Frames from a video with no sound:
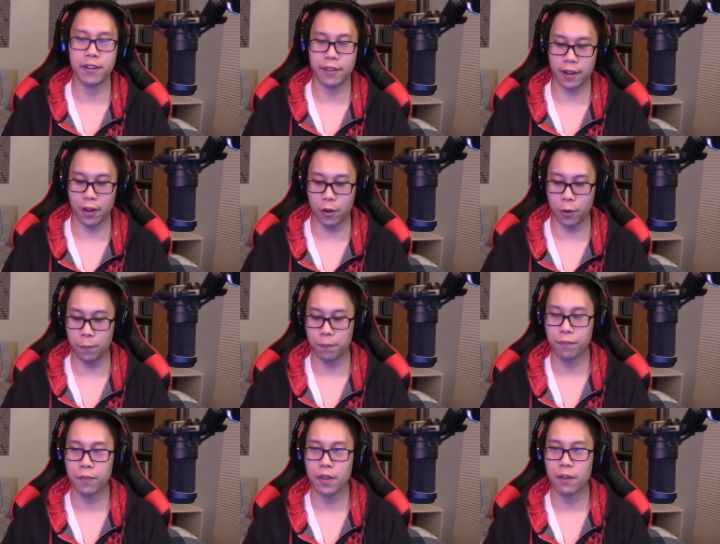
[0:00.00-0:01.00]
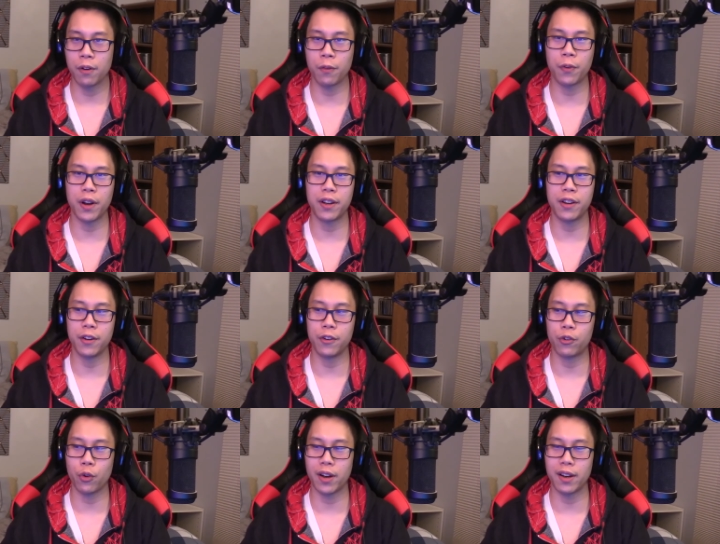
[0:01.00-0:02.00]
So feel free to
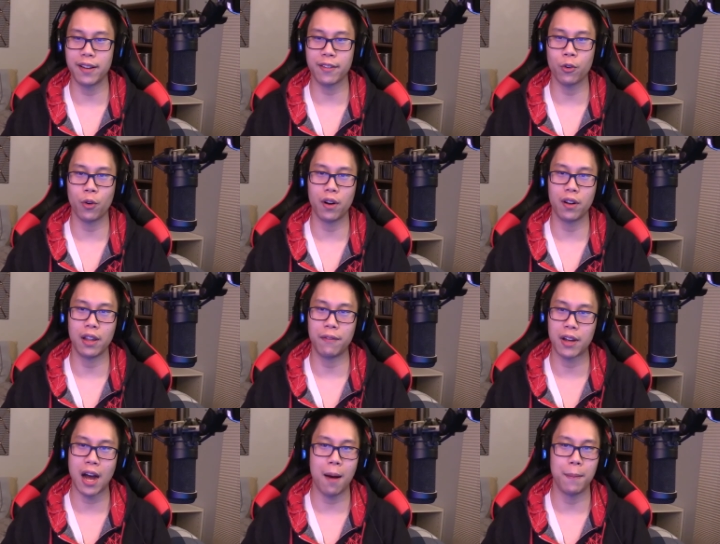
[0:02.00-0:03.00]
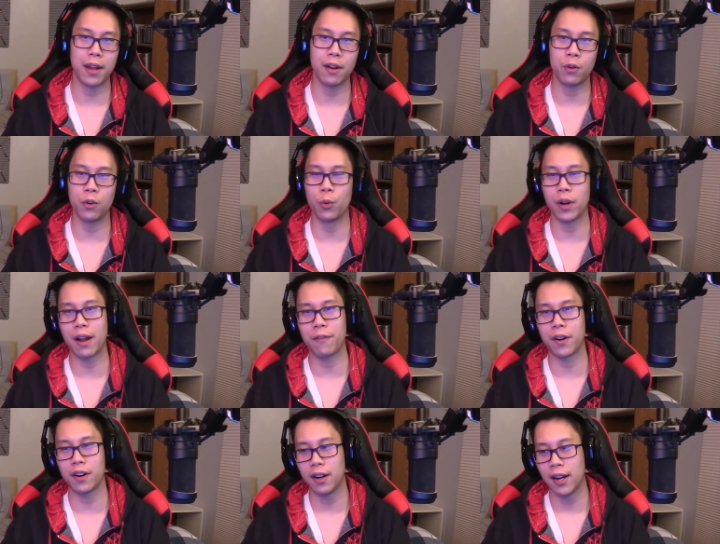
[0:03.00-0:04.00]
join the Discord, leave a comment, do
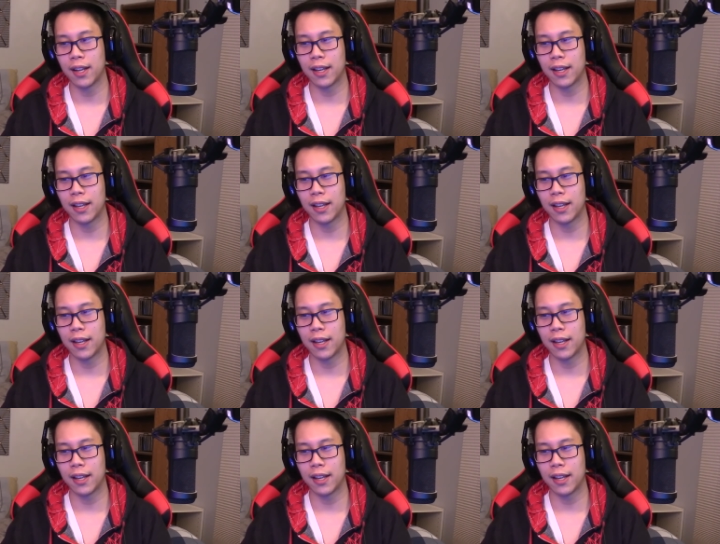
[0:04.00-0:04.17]
whatever.